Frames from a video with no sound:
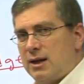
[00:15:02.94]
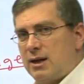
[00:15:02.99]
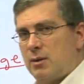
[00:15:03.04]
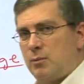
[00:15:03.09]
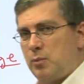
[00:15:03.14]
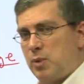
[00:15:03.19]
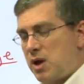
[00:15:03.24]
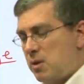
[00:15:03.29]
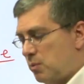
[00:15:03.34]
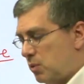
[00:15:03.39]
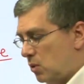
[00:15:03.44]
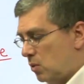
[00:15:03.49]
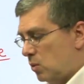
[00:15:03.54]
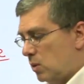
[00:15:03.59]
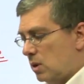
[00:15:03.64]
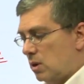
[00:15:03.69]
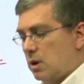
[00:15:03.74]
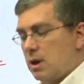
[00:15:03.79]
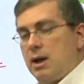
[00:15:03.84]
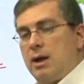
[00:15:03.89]
that people
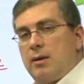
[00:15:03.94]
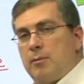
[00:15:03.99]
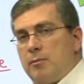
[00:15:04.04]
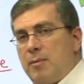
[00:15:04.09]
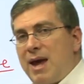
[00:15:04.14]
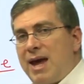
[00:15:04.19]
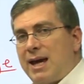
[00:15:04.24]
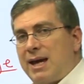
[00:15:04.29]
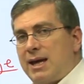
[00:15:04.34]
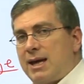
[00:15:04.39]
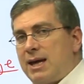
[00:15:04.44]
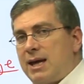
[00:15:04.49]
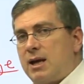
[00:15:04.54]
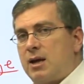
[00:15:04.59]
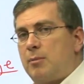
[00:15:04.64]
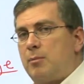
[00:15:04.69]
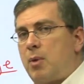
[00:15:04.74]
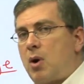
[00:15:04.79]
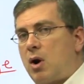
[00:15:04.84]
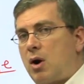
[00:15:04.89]
will make
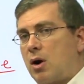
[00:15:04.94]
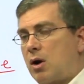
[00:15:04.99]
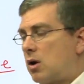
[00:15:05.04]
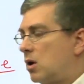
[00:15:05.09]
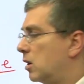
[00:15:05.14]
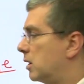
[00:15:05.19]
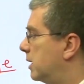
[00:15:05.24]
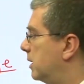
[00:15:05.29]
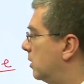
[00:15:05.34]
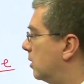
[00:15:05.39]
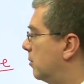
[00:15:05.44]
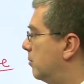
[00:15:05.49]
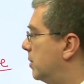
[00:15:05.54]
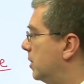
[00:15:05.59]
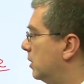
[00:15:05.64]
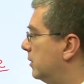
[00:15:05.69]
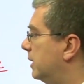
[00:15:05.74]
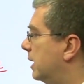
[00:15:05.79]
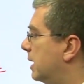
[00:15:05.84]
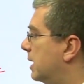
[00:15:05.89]
in a park or near a
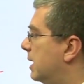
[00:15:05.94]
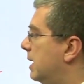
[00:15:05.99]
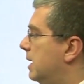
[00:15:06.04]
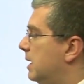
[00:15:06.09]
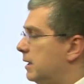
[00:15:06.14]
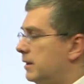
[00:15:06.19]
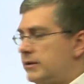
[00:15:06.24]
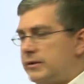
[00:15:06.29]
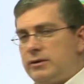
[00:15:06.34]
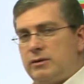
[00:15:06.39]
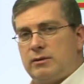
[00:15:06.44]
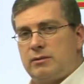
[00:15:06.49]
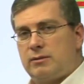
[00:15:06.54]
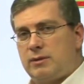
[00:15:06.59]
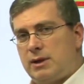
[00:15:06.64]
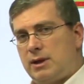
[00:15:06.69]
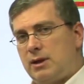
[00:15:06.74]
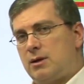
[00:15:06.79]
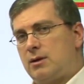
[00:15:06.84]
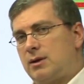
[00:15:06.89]
building to,
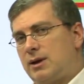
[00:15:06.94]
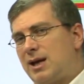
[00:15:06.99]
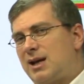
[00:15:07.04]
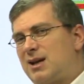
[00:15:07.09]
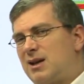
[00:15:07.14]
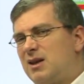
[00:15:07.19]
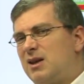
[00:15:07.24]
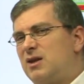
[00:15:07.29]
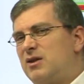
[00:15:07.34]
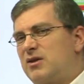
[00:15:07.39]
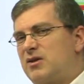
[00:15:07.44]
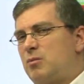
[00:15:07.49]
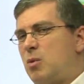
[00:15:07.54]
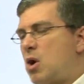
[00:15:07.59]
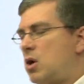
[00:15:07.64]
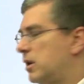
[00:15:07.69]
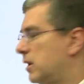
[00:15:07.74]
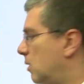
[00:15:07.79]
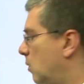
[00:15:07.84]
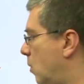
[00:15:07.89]
like a
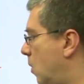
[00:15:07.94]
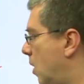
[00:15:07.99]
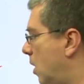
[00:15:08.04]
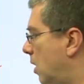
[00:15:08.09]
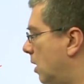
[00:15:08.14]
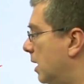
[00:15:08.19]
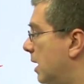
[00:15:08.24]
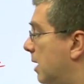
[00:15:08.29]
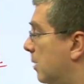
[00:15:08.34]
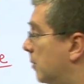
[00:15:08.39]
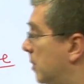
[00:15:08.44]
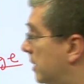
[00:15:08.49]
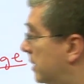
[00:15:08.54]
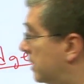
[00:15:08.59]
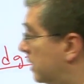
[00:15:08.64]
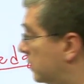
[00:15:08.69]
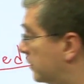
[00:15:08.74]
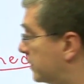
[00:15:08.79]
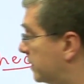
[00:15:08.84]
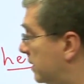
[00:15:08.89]
small little wall. But
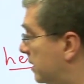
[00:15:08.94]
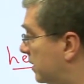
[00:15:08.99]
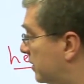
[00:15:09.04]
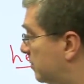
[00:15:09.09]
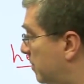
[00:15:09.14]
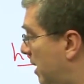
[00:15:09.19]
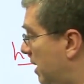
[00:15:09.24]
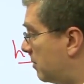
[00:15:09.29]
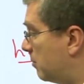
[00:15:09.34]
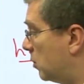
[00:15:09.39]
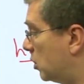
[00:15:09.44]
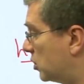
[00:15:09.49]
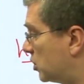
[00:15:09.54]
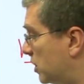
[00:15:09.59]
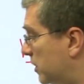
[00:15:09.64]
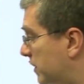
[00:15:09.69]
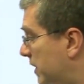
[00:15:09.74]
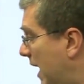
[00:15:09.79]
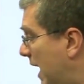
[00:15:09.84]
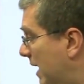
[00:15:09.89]
there's as many
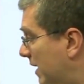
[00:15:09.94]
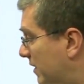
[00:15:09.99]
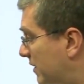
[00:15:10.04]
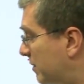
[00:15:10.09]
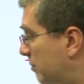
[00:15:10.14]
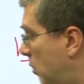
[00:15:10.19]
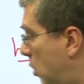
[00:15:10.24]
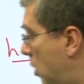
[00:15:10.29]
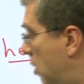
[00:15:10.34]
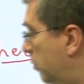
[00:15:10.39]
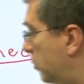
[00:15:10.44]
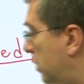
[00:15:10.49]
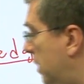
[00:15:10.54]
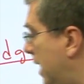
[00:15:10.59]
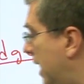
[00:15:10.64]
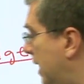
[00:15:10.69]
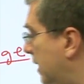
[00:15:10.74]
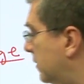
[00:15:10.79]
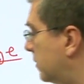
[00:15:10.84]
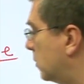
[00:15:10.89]
bushes. A small
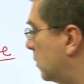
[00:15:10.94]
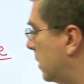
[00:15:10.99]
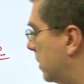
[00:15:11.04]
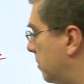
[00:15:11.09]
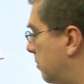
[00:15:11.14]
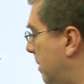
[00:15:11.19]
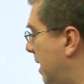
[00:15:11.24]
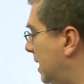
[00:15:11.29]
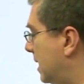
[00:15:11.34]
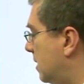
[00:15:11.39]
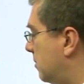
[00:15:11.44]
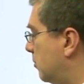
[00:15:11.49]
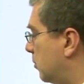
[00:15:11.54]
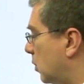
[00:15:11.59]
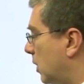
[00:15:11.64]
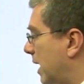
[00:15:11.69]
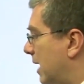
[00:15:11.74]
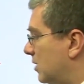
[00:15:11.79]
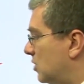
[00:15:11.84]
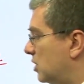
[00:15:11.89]
plant with many
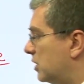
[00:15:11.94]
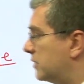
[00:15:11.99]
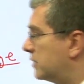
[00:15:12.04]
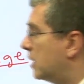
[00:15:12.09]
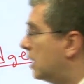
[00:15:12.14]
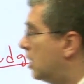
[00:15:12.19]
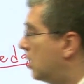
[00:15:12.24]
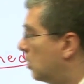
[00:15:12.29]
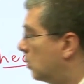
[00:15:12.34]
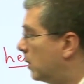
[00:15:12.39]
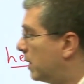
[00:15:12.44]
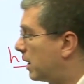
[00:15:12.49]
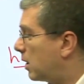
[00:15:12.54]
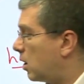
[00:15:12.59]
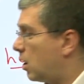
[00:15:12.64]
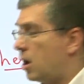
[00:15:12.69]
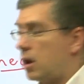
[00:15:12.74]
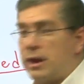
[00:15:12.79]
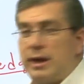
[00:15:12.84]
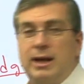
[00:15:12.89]
branches, we
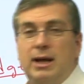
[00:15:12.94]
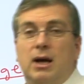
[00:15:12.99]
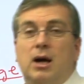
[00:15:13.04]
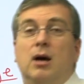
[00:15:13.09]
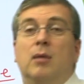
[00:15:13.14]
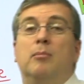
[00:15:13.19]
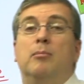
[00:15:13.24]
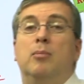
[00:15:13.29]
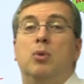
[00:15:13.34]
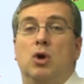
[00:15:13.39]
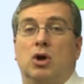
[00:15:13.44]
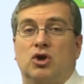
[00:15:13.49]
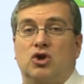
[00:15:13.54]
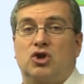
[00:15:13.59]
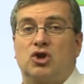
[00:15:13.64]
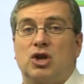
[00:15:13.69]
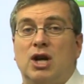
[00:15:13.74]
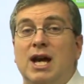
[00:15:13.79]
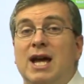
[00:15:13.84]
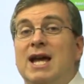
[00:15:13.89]
call it a
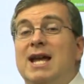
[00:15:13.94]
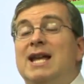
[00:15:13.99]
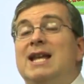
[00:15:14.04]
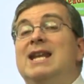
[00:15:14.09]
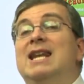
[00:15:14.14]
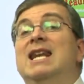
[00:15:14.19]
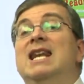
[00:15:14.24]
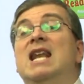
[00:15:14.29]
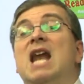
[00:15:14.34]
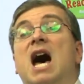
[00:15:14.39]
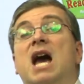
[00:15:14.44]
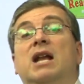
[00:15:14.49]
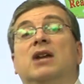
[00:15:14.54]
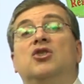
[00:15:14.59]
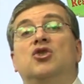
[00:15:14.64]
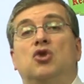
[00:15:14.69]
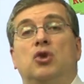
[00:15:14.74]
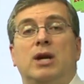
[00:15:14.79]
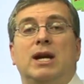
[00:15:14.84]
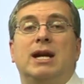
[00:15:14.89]
bush. Not a
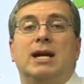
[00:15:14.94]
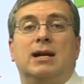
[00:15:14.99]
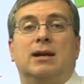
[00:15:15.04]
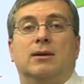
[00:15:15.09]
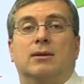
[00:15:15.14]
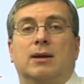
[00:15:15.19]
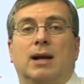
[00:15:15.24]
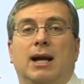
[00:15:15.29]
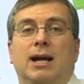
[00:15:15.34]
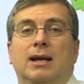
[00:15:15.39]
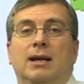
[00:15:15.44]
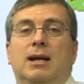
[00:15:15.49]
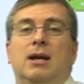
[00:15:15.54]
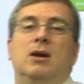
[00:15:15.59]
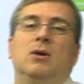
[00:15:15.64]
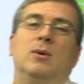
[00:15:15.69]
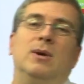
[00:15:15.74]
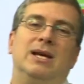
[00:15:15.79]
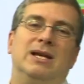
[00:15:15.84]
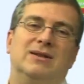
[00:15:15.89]
tree, right?
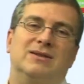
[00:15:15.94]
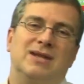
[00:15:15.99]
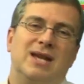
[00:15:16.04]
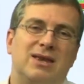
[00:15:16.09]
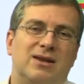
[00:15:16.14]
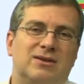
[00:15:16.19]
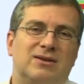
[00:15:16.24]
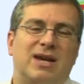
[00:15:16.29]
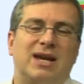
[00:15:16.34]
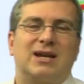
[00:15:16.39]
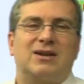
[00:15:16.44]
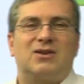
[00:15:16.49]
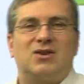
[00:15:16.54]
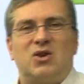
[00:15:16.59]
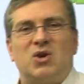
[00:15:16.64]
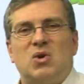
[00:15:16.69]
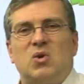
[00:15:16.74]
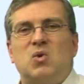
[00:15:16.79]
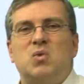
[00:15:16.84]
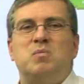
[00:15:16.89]
We can say there's like
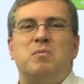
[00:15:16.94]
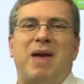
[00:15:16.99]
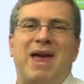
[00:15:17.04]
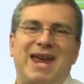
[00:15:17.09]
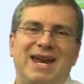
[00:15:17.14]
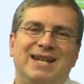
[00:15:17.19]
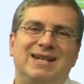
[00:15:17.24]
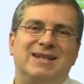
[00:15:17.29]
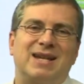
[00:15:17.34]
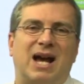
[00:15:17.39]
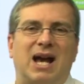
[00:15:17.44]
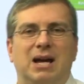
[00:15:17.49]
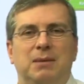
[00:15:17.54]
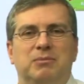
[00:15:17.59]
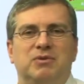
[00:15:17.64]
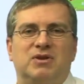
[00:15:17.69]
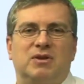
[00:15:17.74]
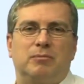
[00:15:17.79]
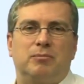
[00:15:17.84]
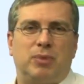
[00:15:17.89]
two main
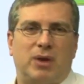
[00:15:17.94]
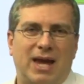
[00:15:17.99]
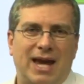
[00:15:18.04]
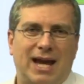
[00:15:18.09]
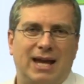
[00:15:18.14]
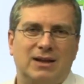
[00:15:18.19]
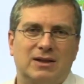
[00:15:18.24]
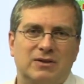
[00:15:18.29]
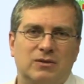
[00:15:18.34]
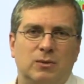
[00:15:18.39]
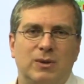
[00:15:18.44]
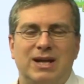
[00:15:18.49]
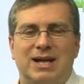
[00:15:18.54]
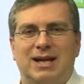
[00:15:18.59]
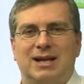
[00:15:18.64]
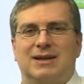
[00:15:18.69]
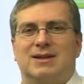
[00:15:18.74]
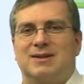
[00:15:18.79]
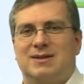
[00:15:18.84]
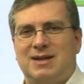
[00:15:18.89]
types of plants we
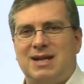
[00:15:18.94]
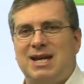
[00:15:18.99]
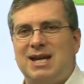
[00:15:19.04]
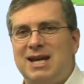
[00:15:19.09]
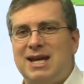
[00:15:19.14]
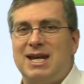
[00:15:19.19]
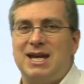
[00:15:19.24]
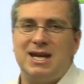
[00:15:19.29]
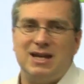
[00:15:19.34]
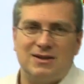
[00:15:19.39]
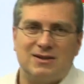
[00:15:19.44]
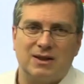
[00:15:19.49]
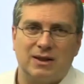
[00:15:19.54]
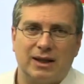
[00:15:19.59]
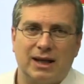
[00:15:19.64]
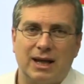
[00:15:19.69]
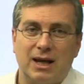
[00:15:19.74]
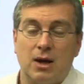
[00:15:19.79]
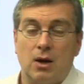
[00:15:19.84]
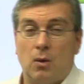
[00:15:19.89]
can see
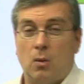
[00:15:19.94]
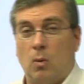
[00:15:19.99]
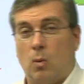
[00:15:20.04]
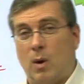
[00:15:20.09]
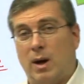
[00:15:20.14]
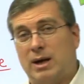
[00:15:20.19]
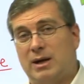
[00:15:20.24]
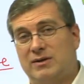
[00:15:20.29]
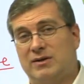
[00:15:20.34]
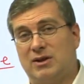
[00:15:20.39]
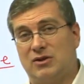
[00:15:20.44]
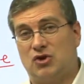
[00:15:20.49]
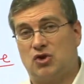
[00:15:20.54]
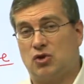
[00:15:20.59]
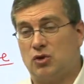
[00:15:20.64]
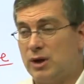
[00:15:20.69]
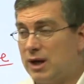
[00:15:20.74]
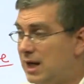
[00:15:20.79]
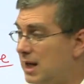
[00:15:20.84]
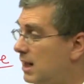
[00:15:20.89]
easily. One is a
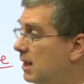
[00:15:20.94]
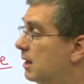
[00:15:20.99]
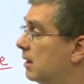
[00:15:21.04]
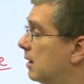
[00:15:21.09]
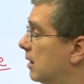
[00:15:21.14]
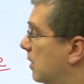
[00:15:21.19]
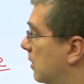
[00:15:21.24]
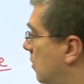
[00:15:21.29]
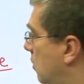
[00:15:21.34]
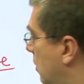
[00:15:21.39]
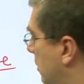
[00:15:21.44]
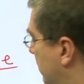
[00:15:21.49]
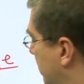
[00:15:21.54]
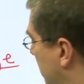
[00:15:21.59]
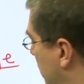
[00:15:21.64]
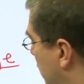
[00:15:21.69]
tree. Of course,